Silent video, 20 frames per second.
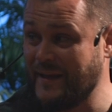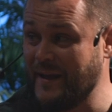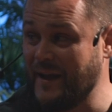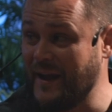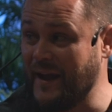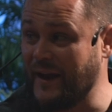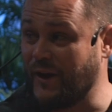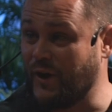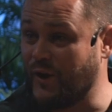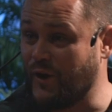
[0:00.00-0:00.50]

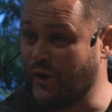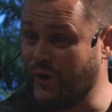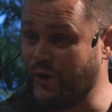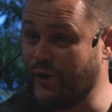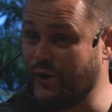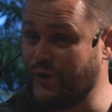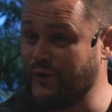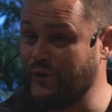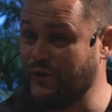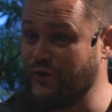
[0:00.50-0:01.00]
And
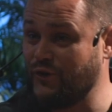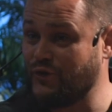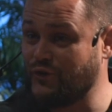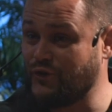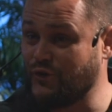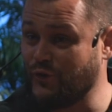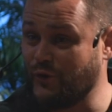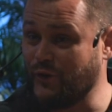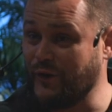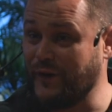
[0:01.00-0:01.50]
God
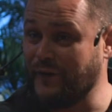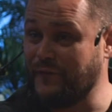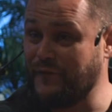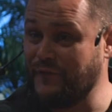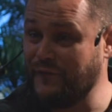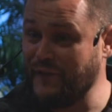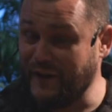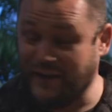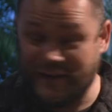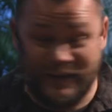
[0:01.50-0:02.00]
saw it
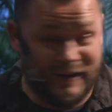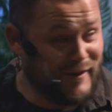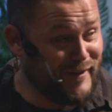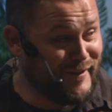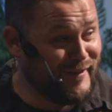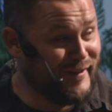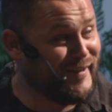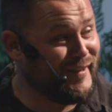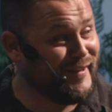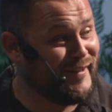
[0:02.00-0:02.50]
fitting
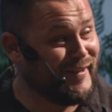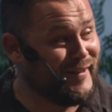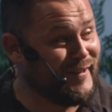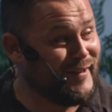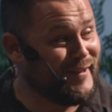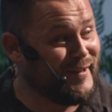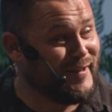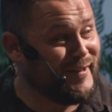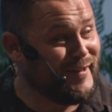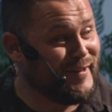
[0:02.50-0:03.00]

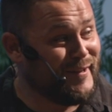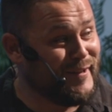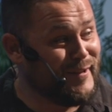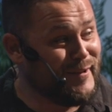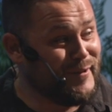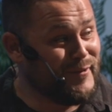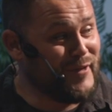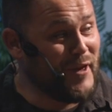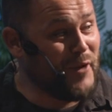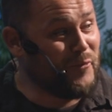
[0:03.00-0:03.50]

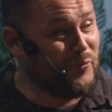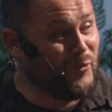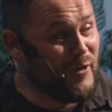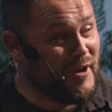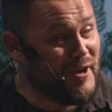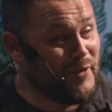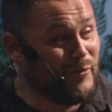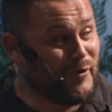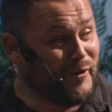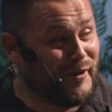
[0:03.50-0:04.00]
that
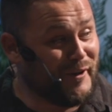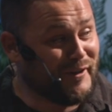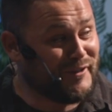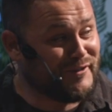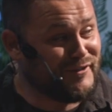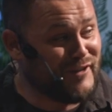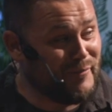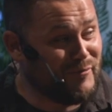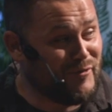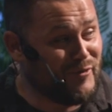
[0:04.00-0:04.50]
we were an
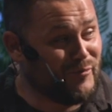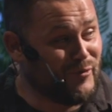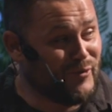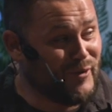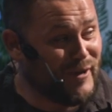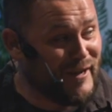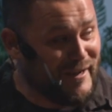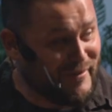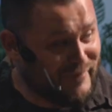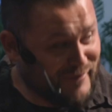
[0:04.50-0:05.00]
acceptable
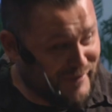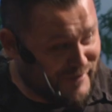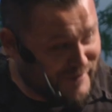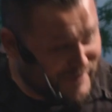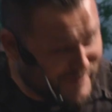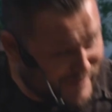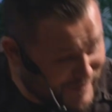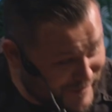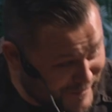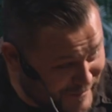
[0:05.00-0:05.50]

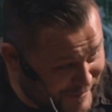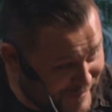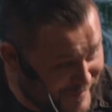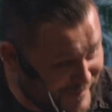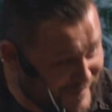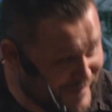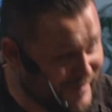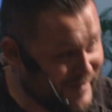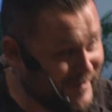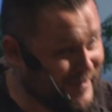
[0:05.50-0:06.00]
harvest.
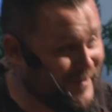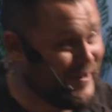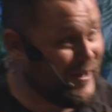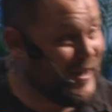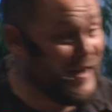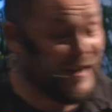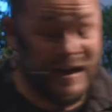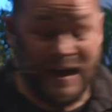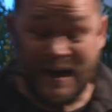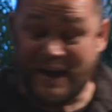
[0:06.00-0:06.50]

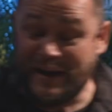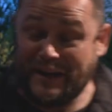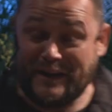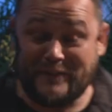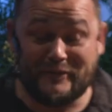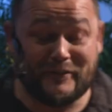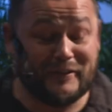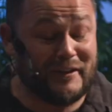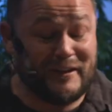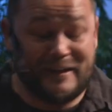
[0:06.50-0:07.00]
I can't
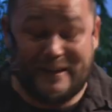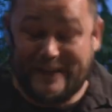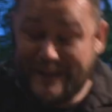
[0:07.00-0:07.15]
even